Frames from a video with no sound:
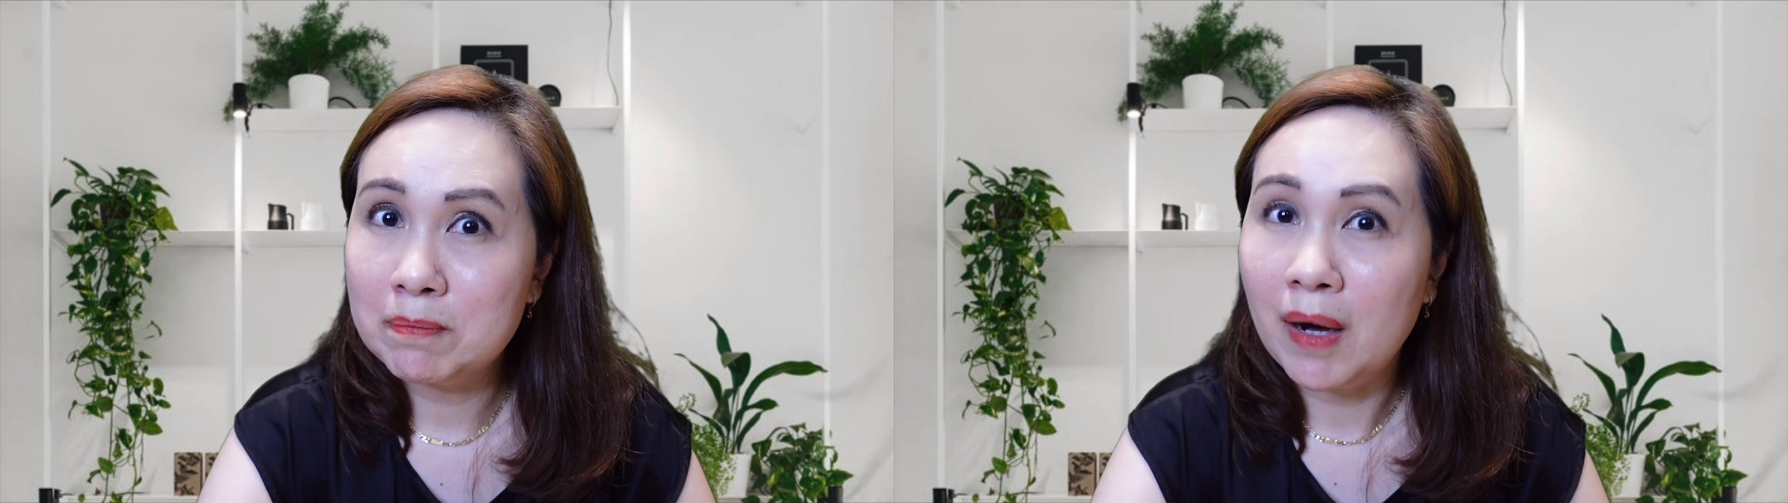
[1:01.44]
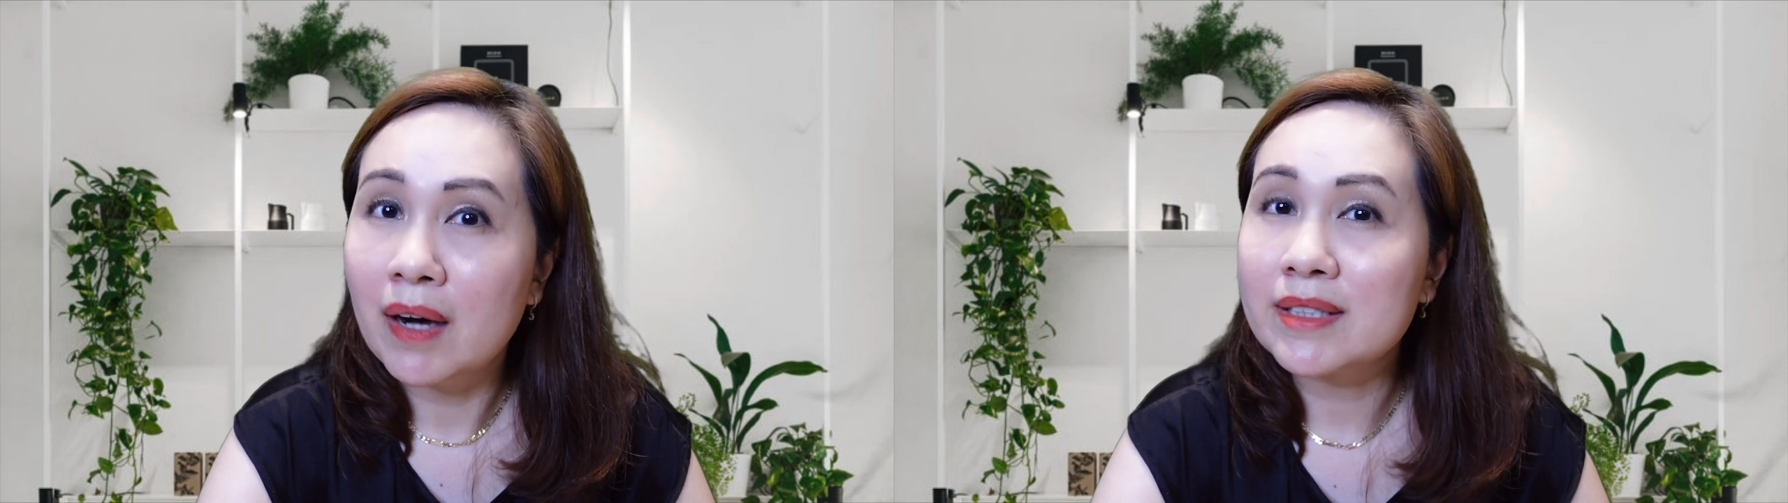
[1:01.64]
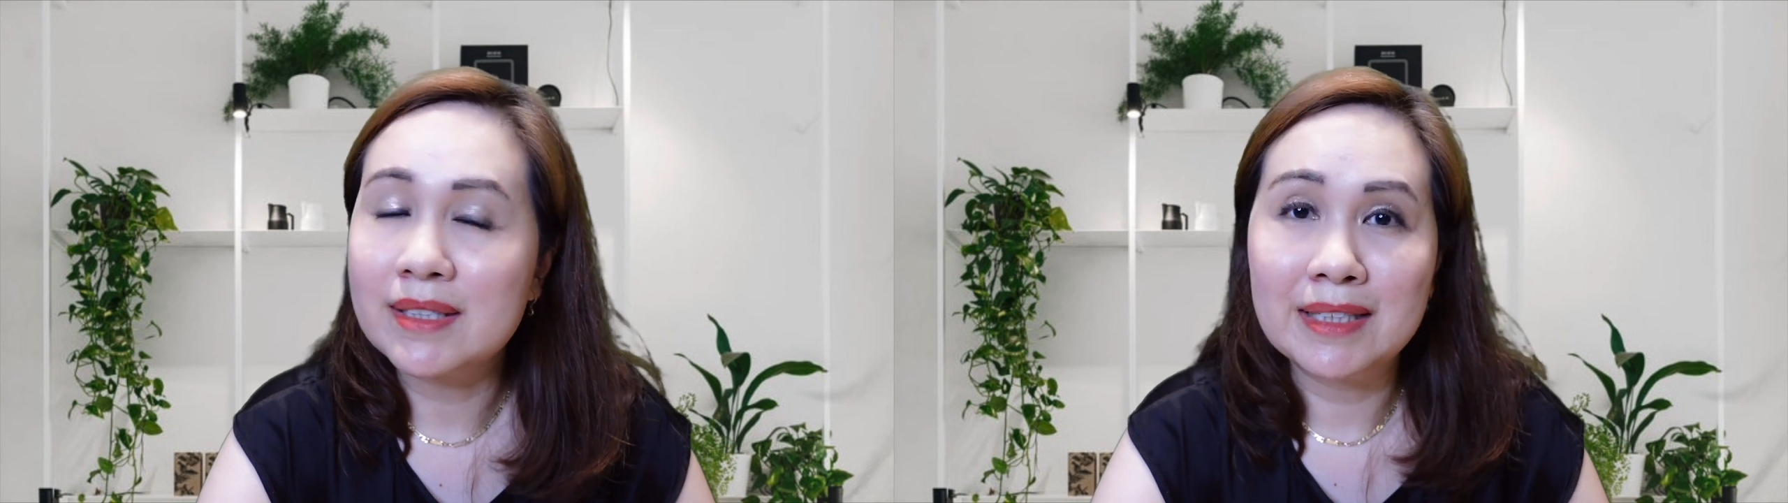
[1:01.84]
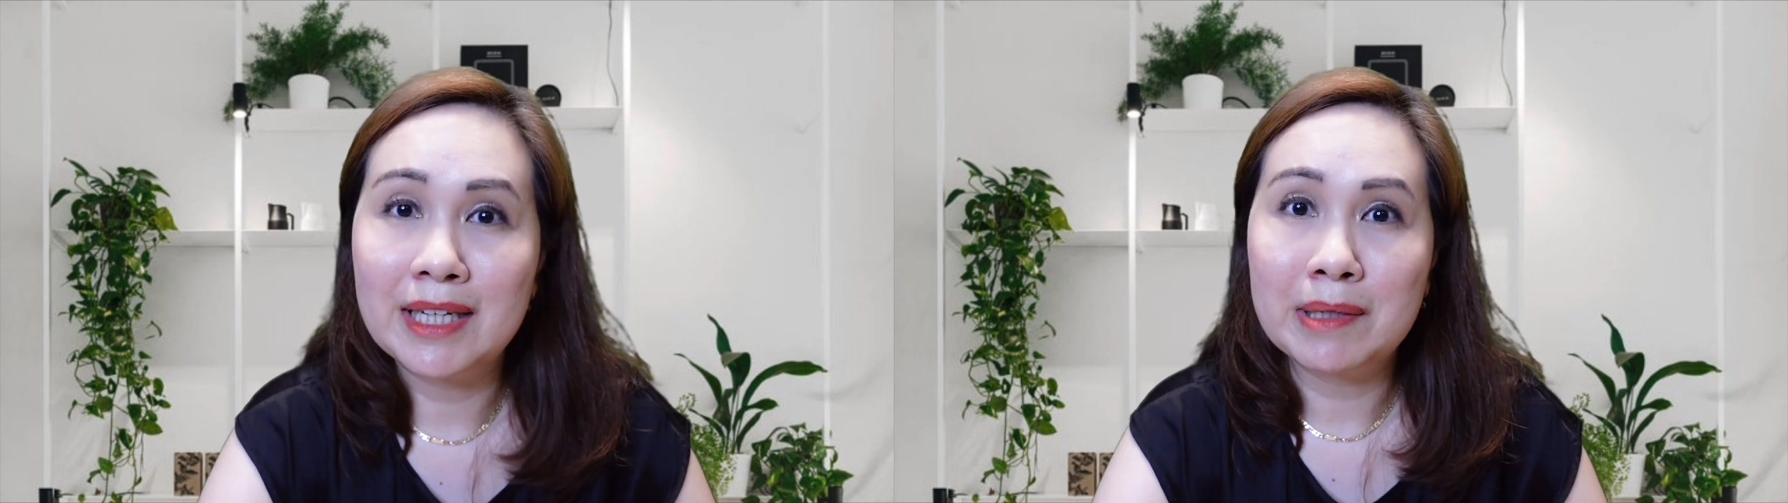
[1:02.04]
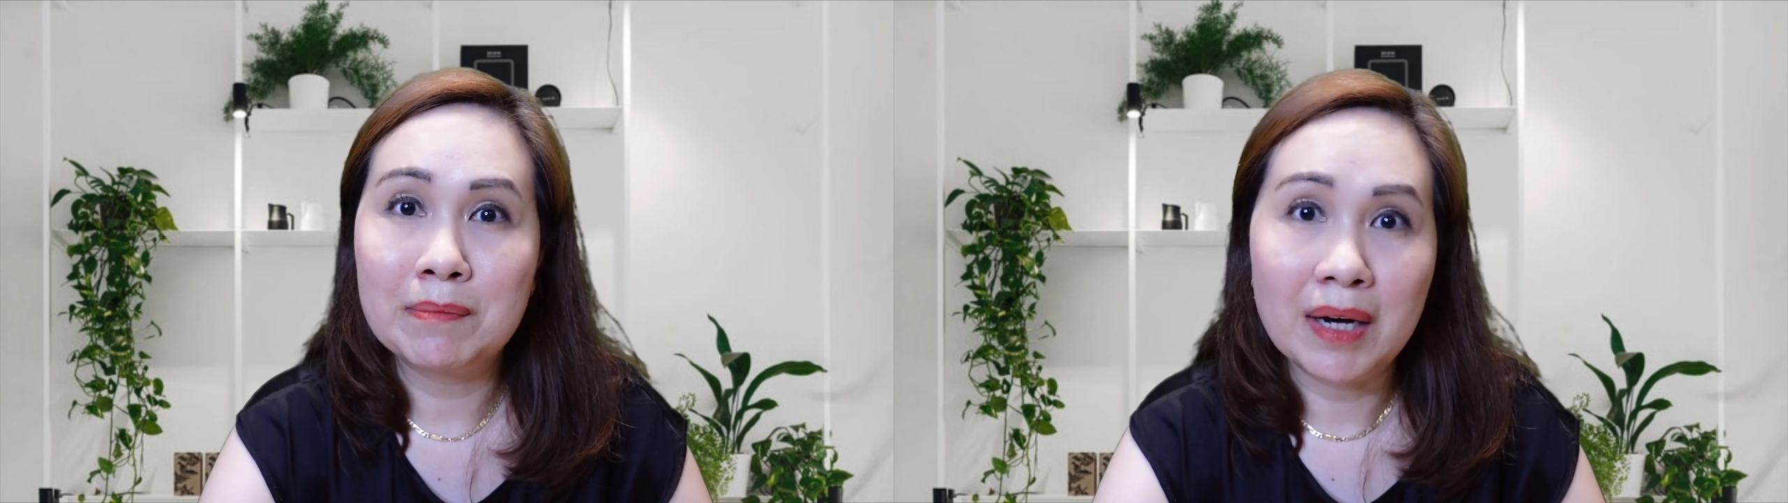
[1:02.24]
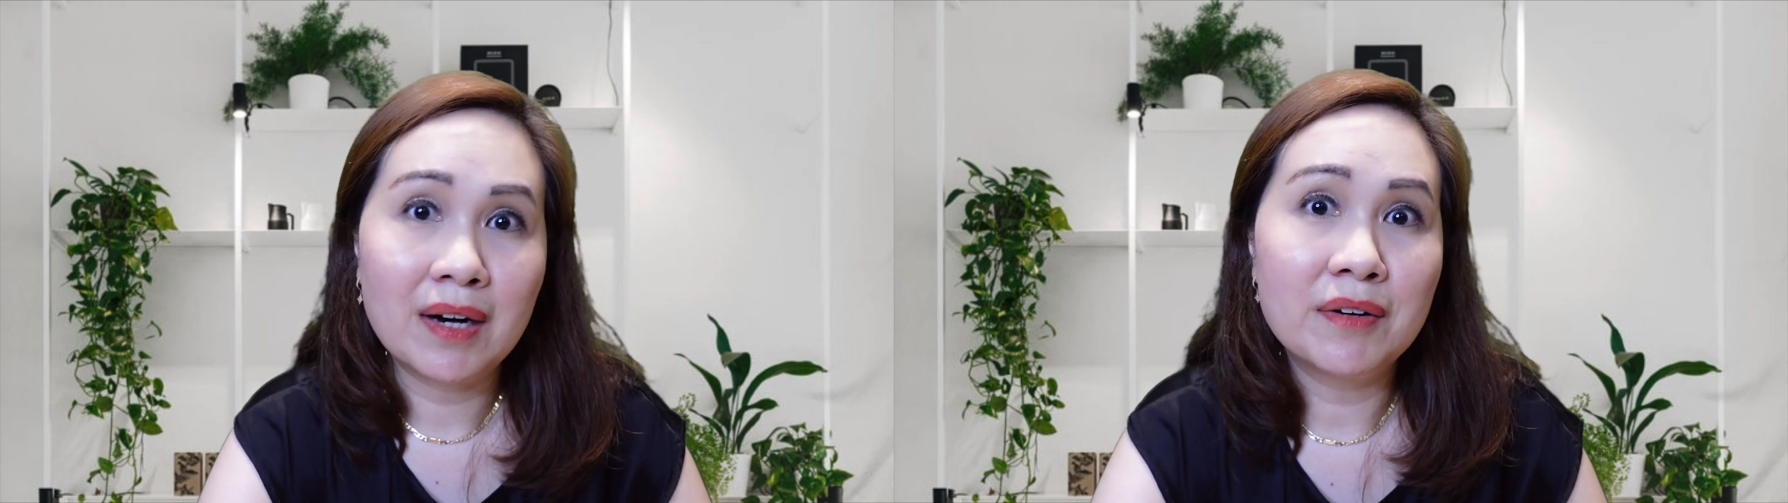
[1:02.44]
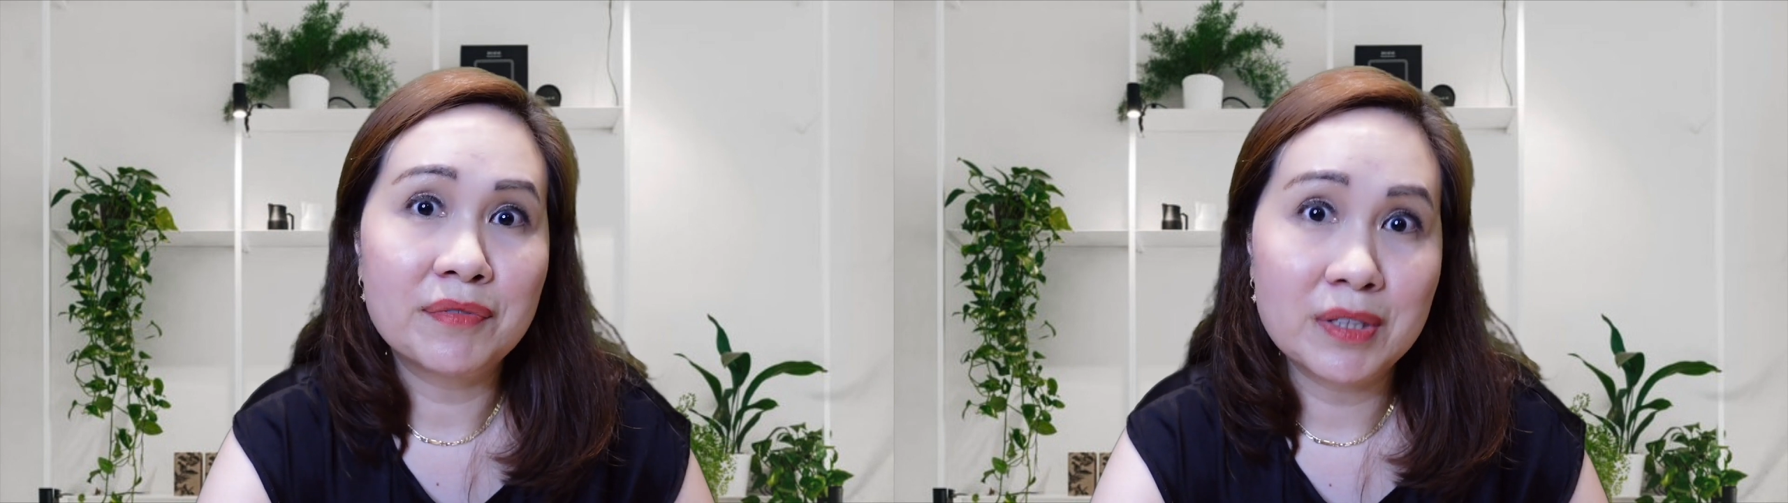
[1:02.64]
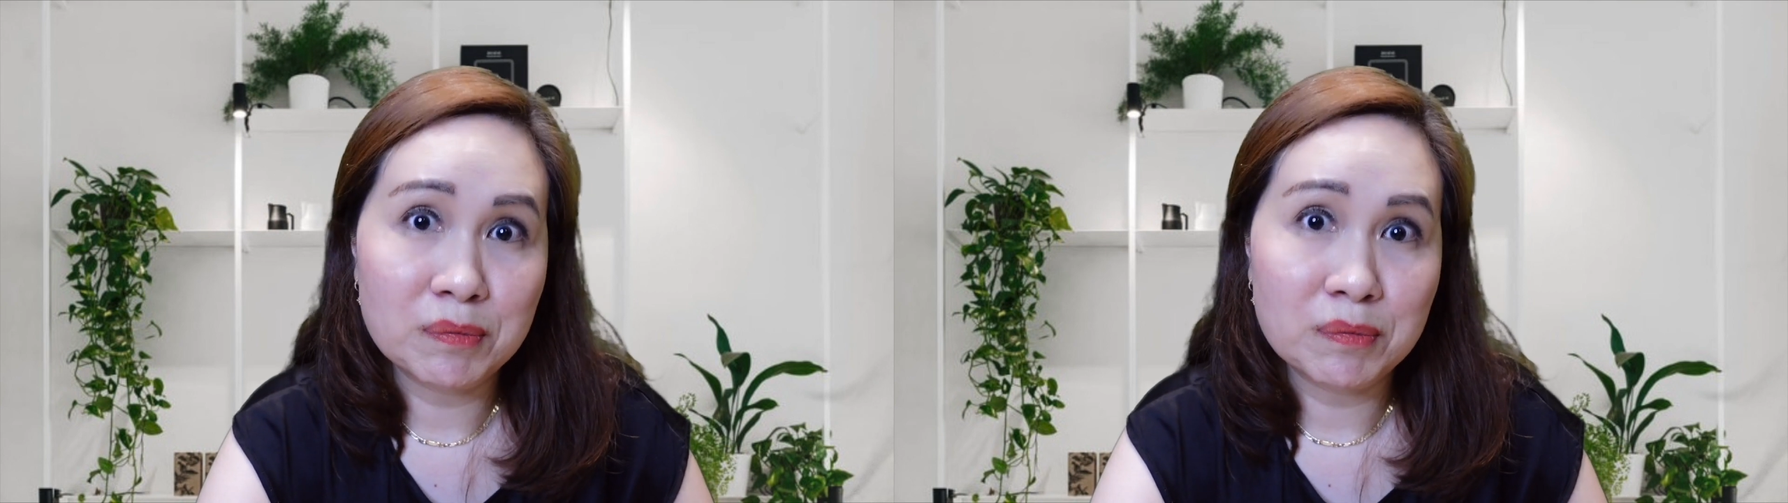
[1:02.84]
box the name of